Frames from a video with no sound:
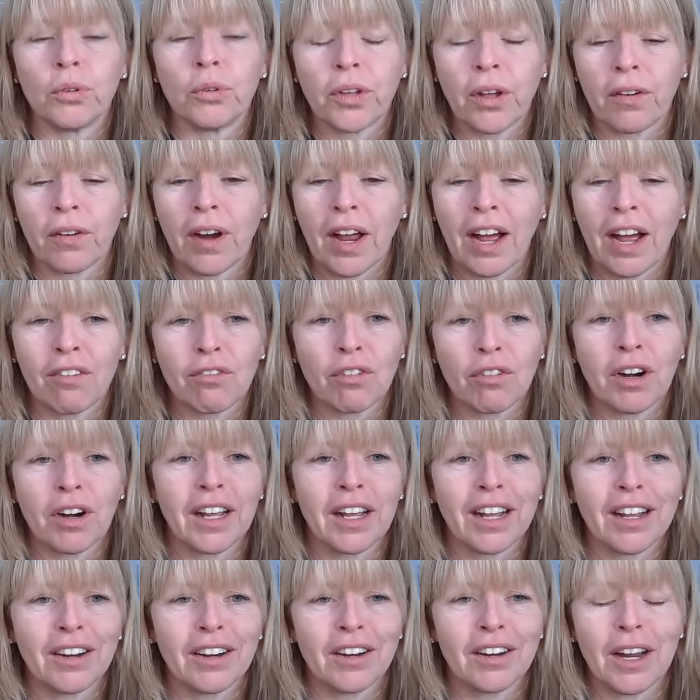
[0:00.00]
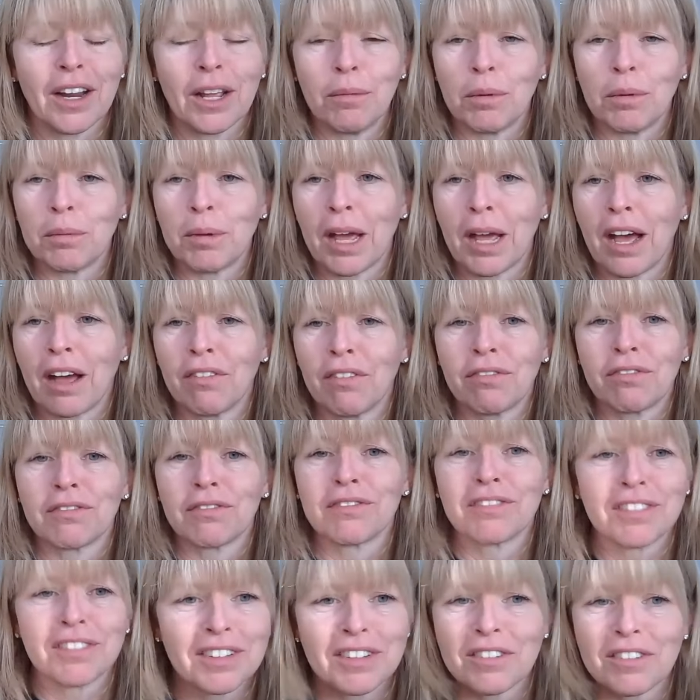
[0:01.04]
or don't have running and
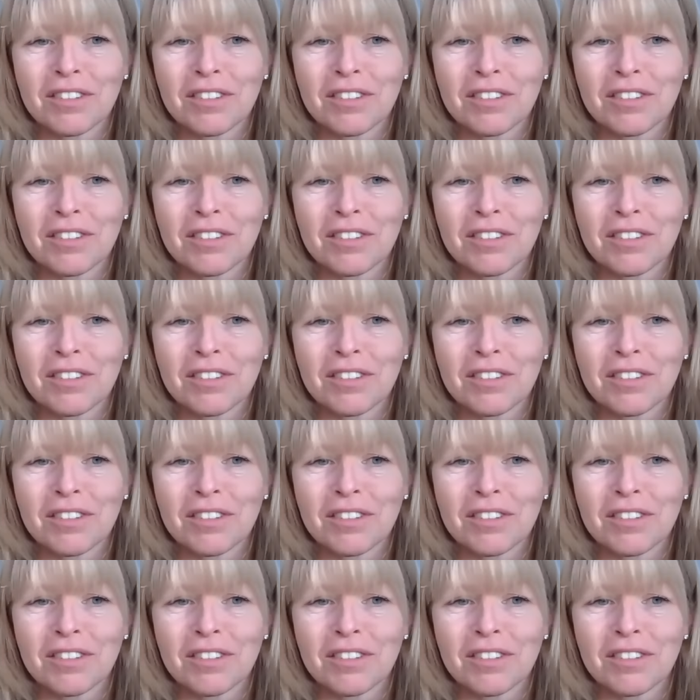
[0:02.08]
ebpf